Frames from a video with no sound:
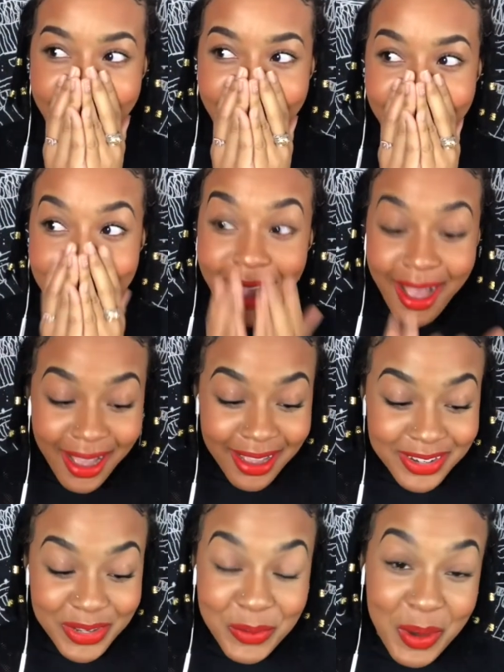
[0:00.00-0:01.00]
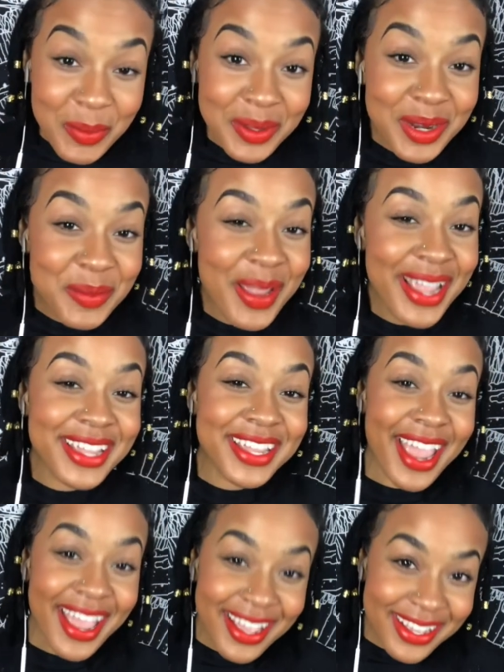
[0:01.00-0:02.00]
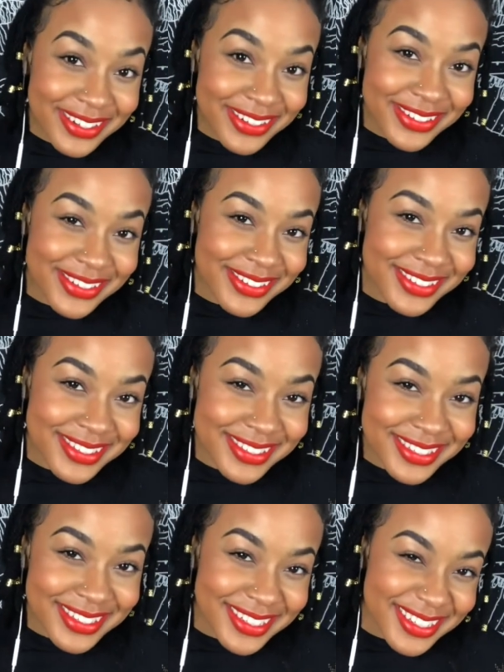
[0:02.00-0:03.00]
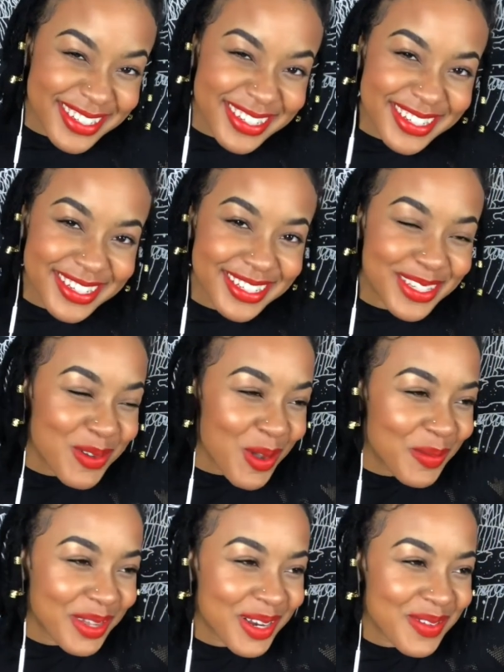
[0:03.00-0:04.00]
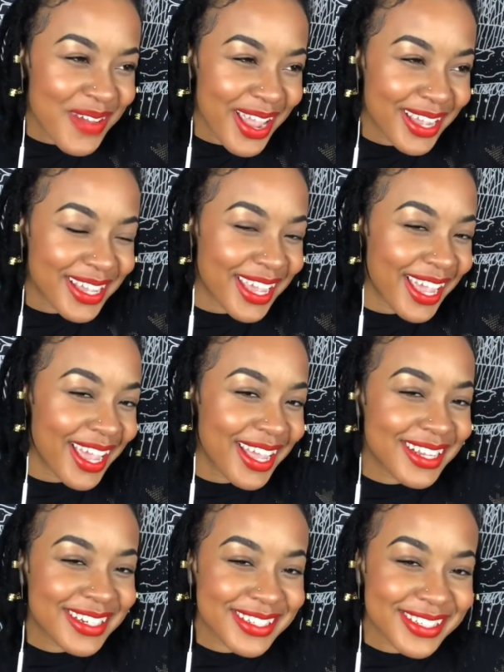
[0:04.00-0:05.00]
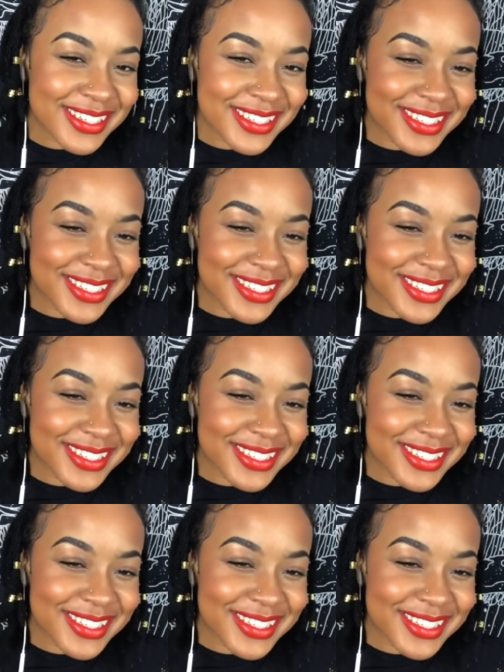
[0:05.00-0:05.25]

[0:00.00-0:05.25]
God, you want me to make candles? You want me to make candles?